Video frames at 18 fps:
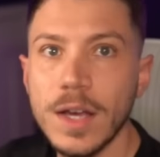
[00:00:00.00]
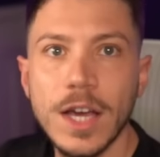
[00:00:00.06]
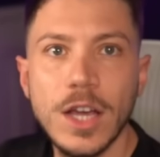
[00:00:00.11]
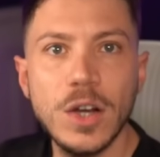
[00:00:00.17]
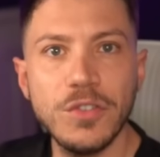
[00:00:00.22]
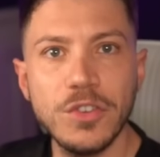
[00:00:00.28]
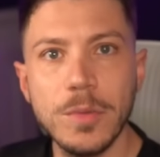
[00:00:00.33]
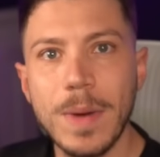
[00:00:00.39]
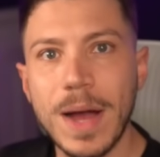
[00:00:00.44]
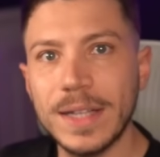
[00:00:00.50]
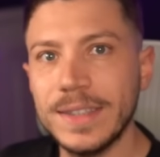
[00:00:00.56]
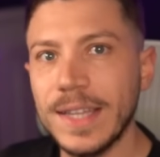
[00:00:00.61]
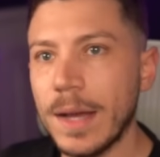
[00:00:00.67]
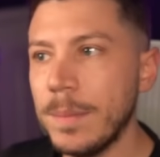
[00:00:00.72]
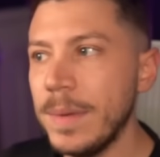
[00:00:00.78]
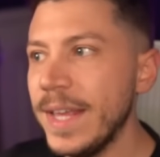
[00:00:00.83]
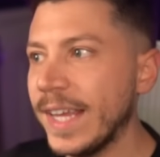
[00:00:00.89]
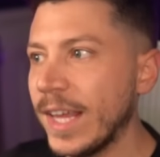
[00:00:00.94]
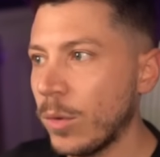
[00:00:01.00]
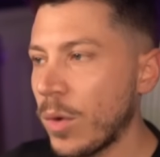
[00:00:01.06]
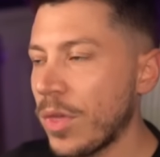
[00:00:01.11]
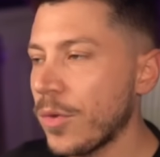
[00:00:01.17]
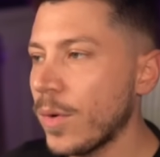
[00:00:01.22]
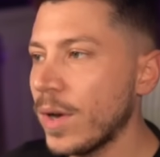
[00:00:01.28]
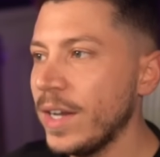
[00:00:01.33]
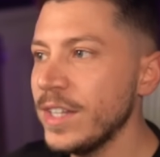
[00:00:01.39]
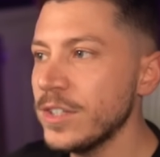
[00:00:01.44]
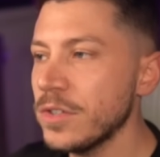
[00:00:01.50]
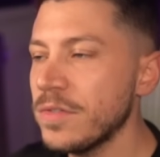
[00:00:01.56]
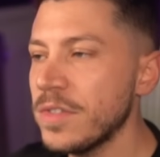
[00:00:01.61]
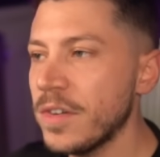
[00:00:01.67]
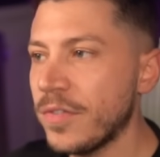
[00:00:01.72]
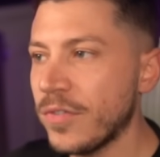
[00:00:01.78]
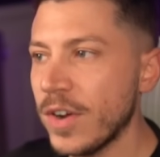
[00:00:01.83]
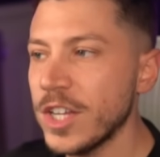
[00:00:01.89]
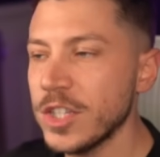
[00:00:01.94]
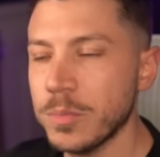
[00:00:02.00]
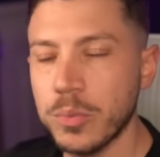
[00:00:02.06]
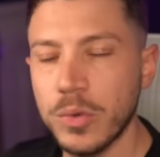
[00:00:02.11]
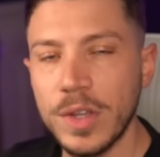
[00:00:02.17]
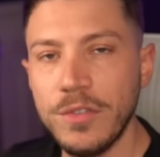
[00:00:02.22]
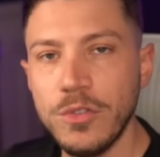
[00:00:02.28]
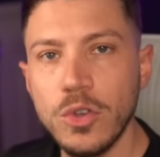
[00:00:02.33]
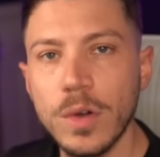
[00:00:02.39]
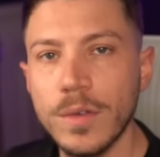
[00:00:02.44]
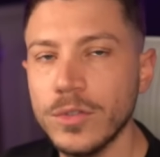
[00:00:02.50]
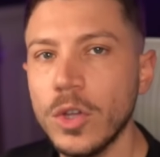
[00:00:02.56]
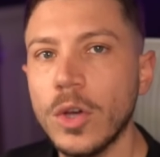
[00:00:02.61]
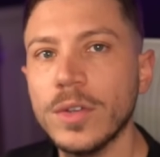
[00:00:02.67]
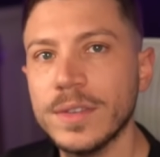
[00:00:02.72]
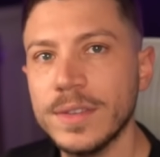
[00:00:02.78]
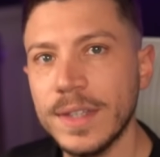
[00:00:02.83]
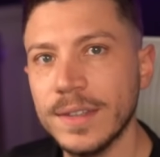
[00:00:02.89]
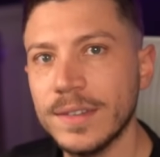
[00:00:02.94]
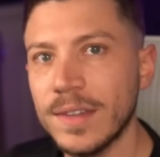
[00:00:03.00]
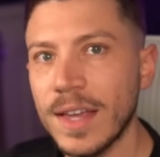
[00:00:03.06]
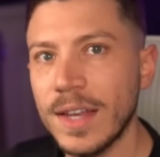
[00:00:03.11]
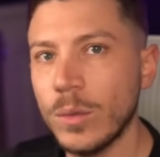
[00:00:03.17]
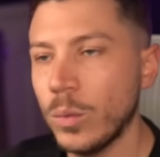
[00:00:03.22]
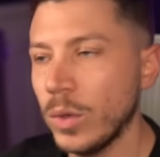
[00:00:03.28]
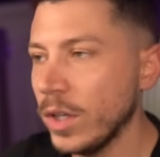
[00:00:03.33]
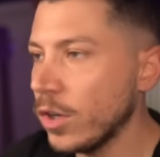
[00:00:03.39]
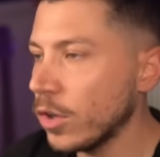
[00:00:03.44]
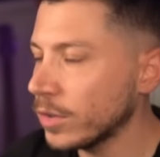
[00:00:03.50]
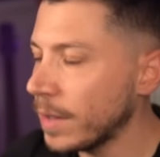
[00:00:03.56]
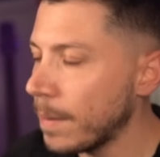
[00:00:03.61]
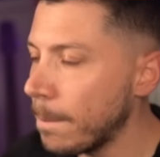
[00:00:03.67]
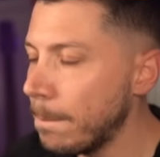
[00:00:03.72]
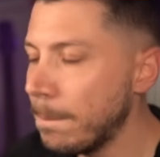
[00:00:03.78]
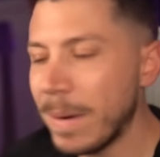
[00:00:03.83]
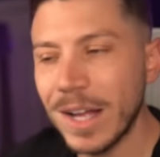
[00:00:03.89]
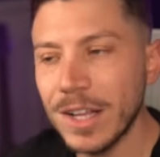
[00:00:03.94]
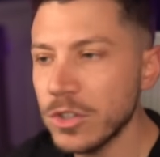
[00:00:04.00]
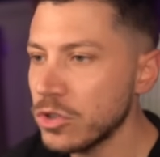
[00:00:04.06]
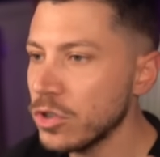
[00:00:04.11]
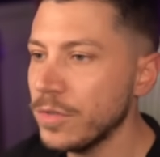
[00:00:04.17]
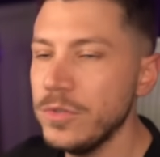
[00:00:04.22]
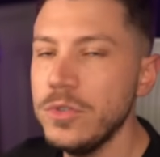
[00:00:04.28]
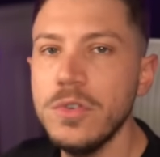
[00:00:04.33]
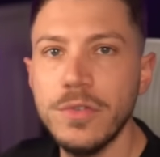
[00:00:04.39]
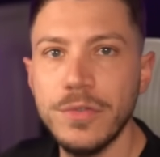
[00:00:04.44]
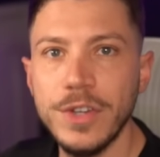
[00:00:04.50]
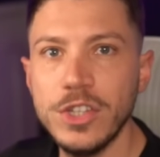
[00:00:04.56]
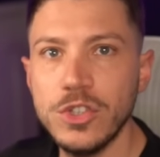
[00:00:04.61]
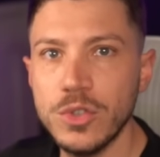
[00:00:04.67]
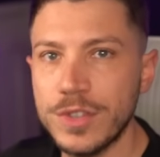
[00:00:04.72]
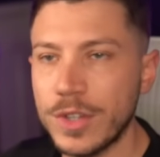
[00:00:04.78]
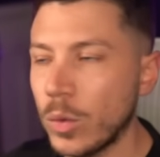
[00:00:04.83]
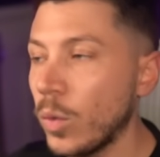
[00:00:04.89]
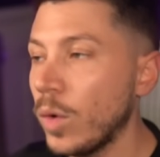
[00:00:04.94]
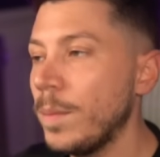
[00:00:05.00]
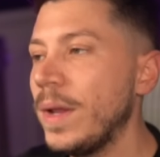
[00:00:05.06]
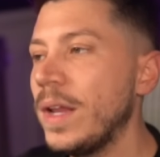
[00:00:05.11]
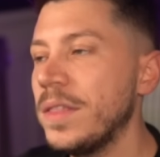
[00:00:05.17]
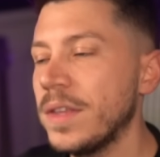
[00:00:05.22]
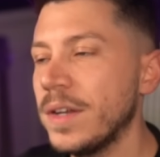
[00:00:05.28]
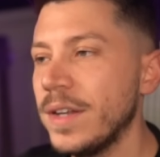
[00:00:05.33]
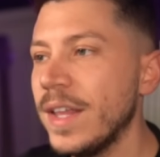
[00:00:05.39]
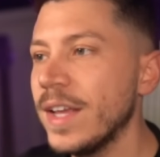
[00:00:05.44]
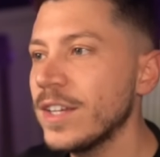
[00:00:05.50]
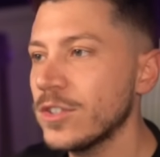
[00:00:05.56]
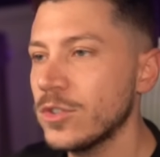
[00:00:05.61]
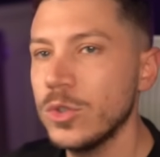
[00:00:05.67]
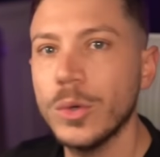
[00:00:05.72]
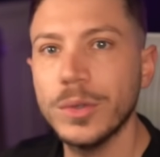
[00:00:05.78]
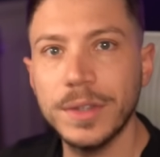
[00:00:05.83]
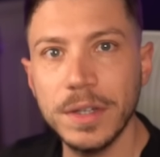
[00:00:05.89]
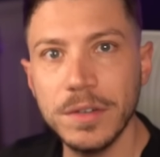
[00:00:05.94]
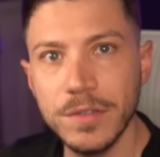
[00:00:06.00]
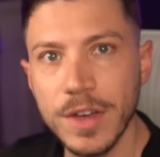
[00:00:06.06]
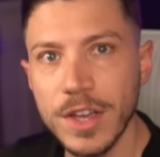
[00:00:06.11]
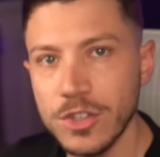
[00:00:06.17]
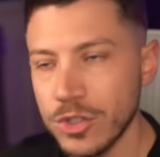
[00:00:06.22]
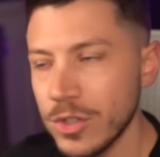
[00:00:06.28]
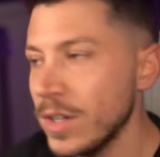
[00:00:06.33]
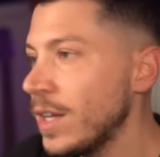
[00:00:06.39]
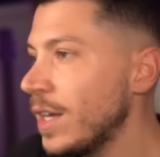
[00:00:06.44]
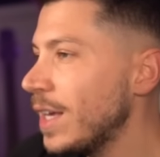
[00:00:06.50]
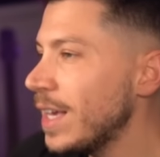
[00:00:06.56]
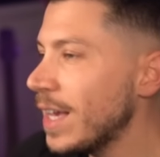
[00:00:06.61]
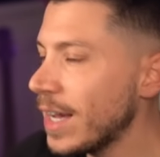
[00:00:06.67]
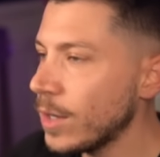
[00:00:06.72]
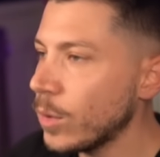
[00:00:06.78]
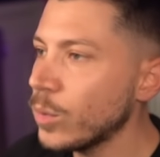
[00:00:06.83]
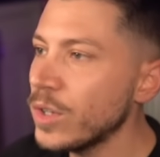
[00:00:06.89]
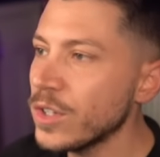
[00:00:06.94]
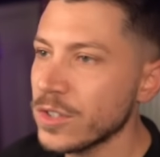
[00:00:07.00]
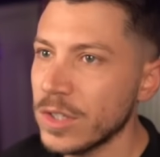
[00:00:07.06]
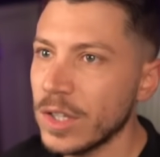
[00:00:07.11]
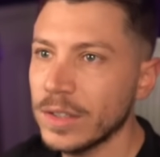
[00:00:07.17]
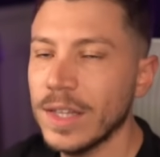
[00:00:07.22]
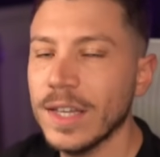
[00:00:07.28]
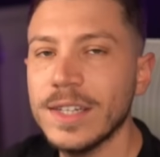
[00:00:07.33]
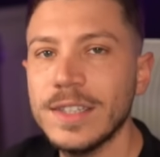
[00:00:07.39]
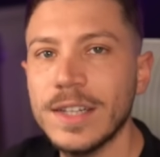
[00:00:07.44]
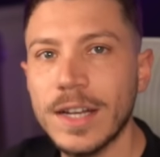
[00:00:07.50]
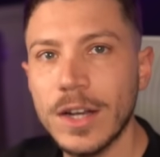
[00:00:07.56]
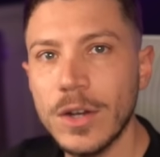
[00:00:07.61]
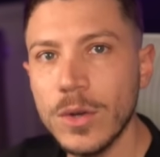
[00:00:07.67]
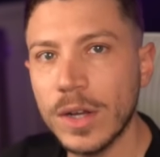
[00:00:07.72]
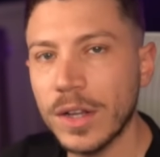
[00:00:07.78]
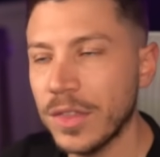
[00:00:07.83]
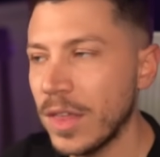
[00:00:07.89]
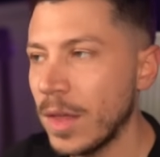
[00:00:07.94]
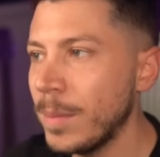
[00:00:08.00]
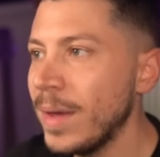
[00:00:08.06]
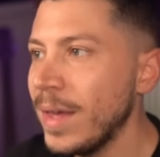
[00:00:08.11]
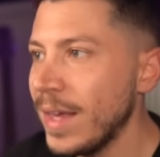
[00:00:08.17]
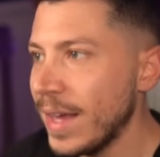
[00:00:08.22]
Hello everybody, I'm Nick, and with the release of the first preview of .NET 10, we got a bunch of new features that will be in the next .NET version, and I want to start taking a look at them.